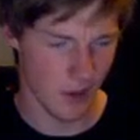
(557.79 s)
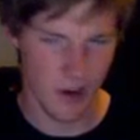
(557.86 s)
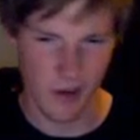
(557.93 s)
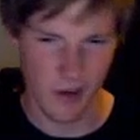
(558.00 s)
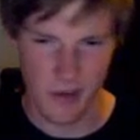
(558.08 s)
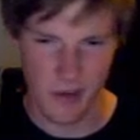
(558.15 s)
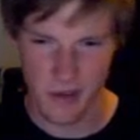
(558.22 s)

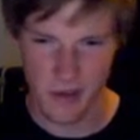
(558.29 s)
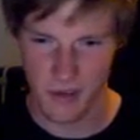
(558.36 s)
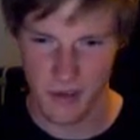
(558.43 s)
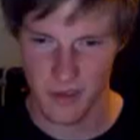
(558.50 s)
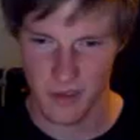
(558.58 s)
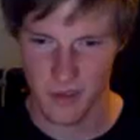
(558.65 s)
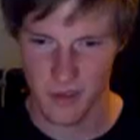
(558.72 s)
God,
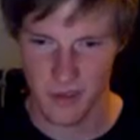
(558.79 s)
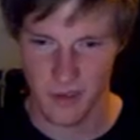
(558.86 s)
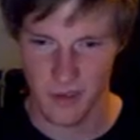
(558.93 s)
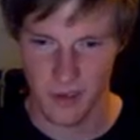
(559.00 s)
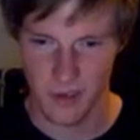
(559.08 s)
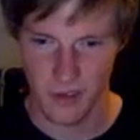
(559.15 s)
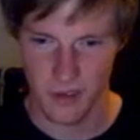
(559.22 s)

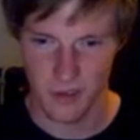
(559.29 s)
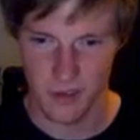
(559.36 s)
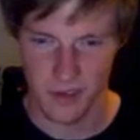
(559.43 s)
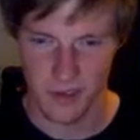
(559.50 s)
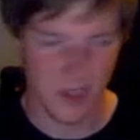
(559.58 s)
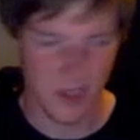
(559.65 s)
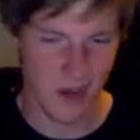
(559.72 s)

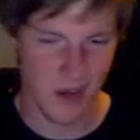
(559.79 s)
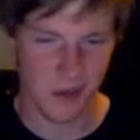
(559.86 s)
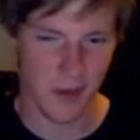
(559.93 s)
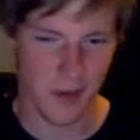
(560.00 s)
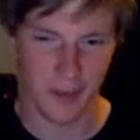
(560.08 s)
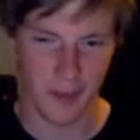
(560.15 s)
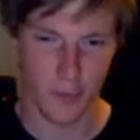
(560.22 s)
the
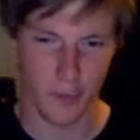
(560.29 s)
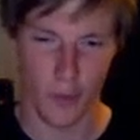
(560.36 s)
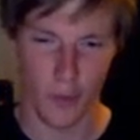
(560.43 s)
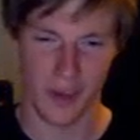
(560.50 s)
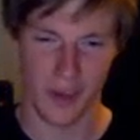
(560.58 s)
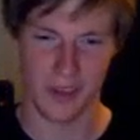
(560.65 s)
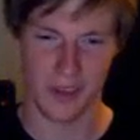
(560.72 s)
start of
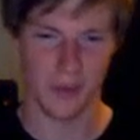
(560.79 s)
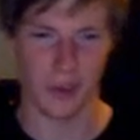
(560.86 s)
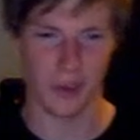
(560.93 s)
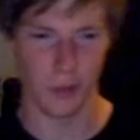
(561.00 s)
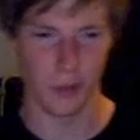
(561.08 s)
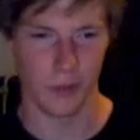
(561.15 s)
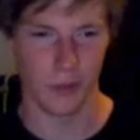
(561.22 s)
2014 is
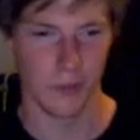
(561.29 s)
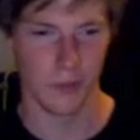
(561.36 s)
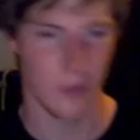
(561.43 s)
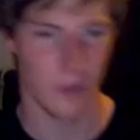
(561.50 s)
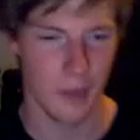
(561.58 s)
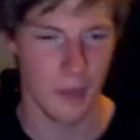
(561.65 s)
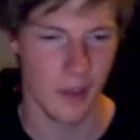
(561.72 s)
not
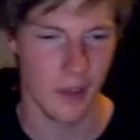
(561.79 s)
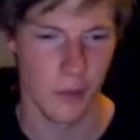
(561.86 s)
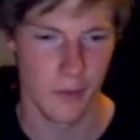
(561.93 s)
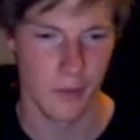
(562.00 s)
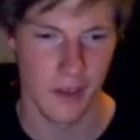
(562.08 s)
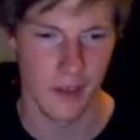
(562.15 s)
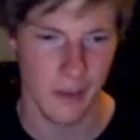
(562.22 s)

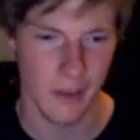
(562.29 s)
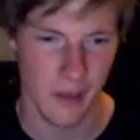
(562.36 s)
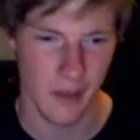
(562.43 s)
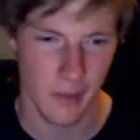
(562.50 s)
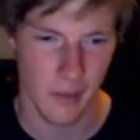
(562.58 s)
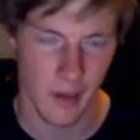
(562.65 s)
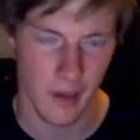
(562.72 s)
being good for
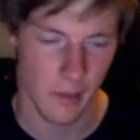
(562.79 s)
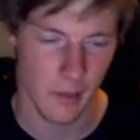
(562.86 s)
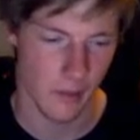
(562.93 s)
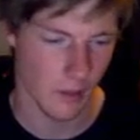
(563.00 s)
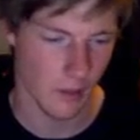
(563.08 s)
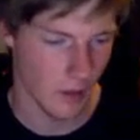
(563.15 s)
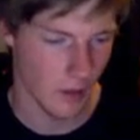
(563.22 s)

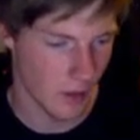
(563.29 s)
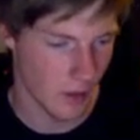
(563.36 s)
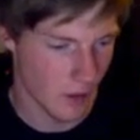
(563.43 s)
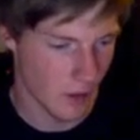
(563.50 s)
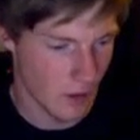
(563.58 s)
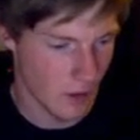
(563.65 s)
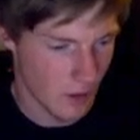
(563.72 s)
WWE,
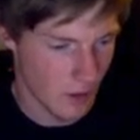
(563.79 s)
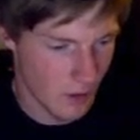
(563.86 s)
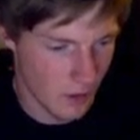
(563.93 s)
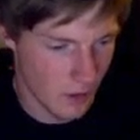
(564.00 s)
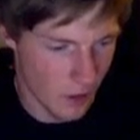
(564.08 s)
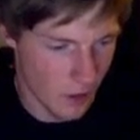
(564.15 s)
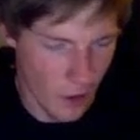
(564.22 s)

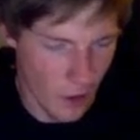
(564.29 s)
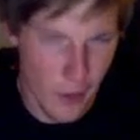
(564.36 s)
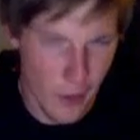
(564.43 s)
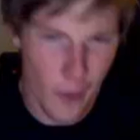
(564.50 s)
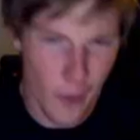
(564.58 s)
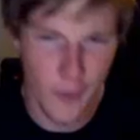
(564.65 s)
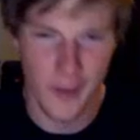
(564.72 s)
but
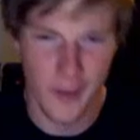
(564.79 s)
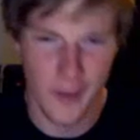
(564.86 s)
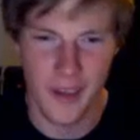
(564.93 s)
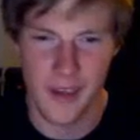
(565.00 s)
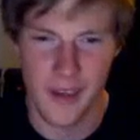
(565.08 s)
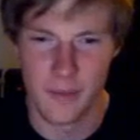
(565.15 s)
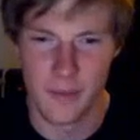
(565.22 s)

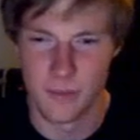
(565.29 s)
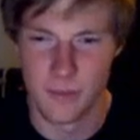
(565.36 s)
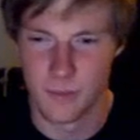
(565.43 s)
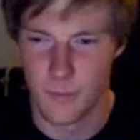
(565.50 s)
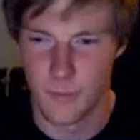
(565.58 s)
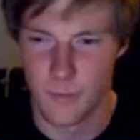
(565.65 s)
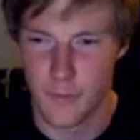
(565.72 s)
hopefully they
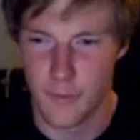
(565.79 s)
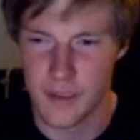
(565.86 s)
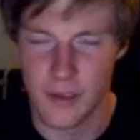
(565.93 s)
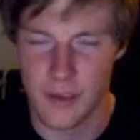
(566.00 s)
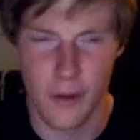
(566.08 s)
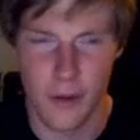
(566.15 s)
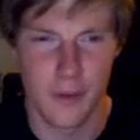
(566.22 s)
can
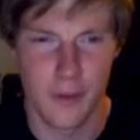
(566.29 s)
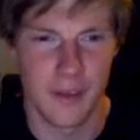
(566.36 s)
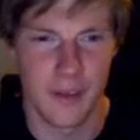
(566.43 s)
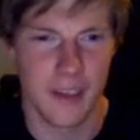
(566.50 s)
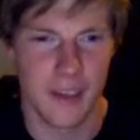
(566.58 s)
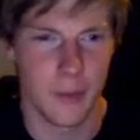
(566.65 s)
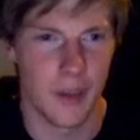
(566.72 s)
fix it.
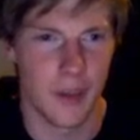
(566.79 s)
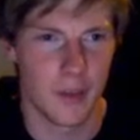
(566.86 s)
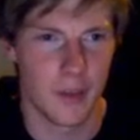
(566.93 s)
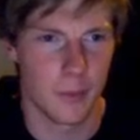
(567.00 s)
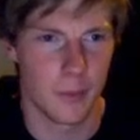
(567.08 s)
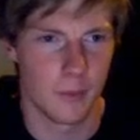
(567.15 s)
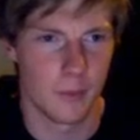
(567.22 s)
Hopefully next
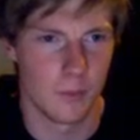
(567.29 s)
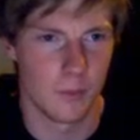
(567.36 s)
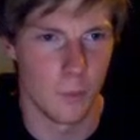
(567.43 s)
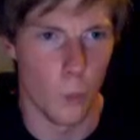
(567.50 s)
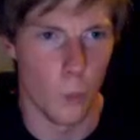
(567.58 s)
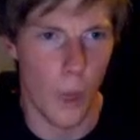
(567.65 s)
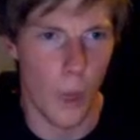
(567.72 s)
week's
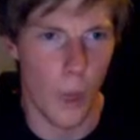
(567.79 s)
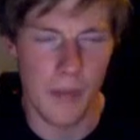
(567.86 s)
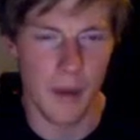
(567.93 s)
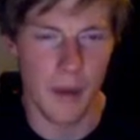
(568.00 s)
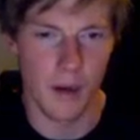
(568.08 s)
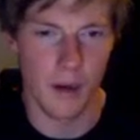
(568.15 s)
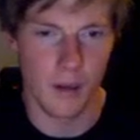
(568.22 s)

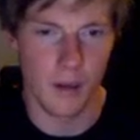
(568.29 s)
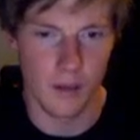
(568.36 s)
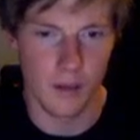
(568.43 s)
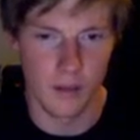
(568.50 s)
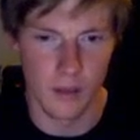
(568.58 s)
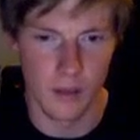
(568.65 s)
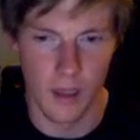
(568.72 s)
way
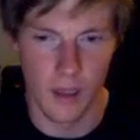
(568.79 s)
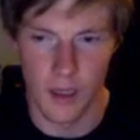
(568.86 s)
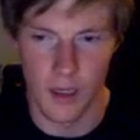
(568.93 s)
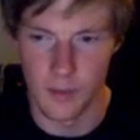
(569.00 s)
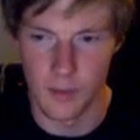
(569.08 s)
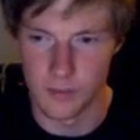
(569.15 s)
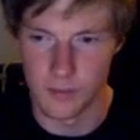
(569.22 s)
better.
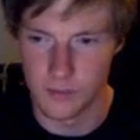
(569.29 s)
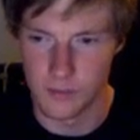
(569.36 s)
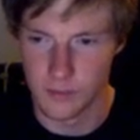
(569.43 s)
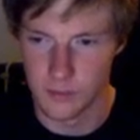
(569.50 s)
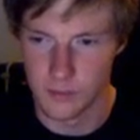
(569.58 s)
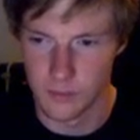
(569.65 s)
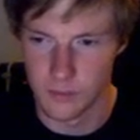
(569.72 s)
I
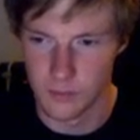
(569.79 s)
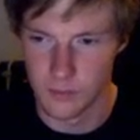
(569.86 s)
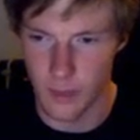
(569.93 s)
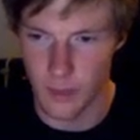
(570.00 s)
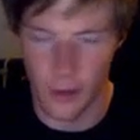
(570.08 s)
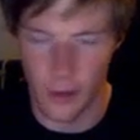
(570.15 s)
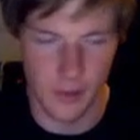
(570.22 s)

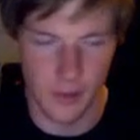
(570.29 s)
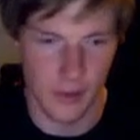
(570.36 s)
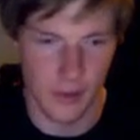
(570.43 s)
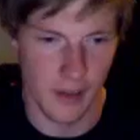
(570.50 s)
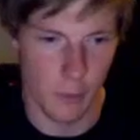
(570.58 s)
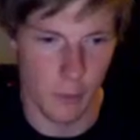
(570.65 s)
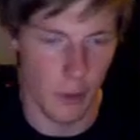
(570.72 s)
hope
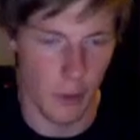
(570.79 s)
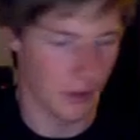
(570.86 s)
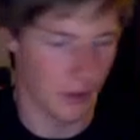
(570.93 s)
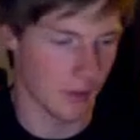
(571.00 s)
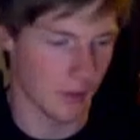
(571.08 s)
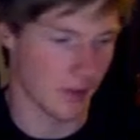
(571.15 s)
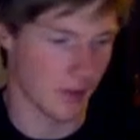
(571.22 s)
it's not any
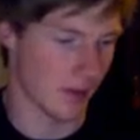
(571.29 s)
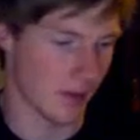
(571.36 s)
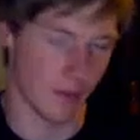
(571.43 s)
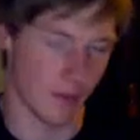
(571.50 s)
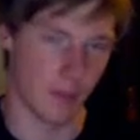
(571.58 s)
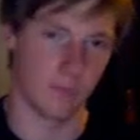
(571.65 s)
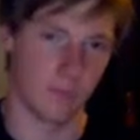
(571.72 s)
worse, because
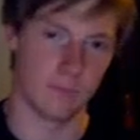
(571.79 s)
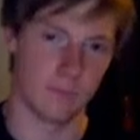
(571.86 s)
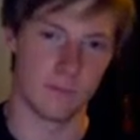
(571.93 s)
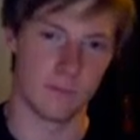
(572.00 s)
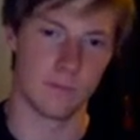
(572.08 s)
that's going to be a